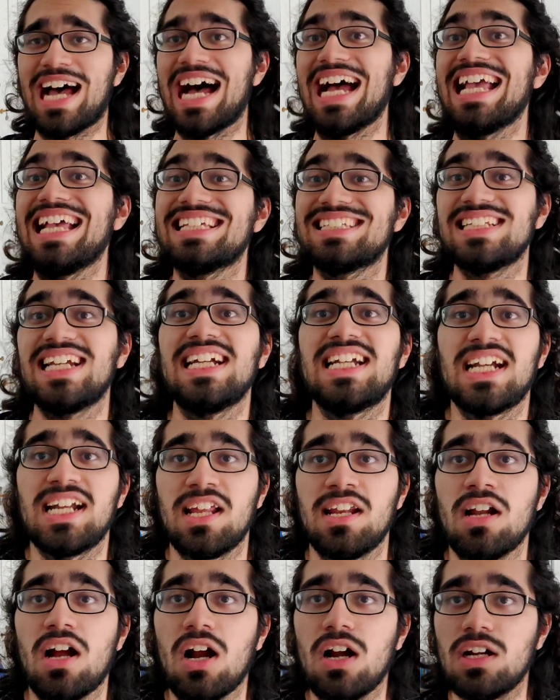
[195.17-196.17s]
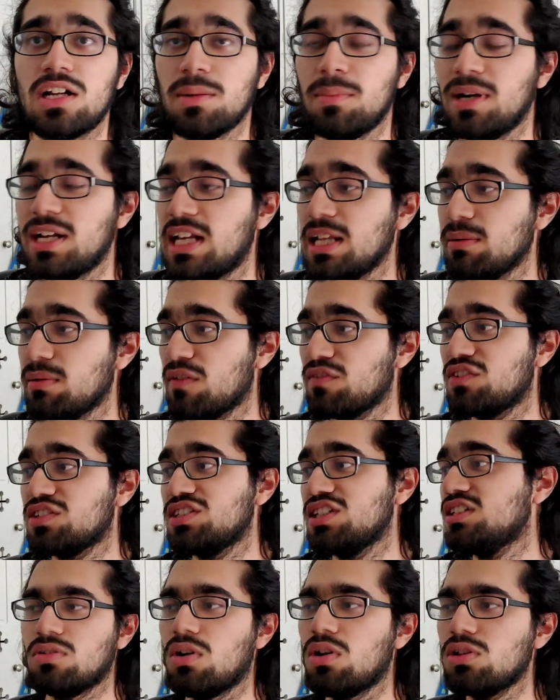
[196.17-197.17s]
the highest rated in Ultimate Team of the
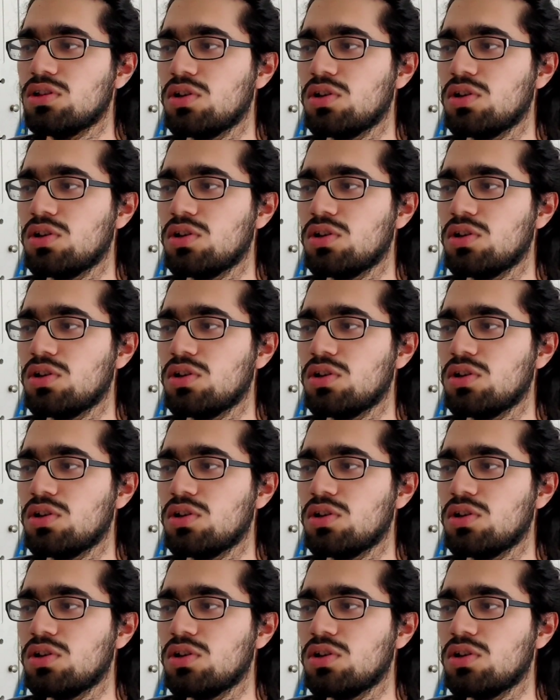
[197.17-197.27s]
season.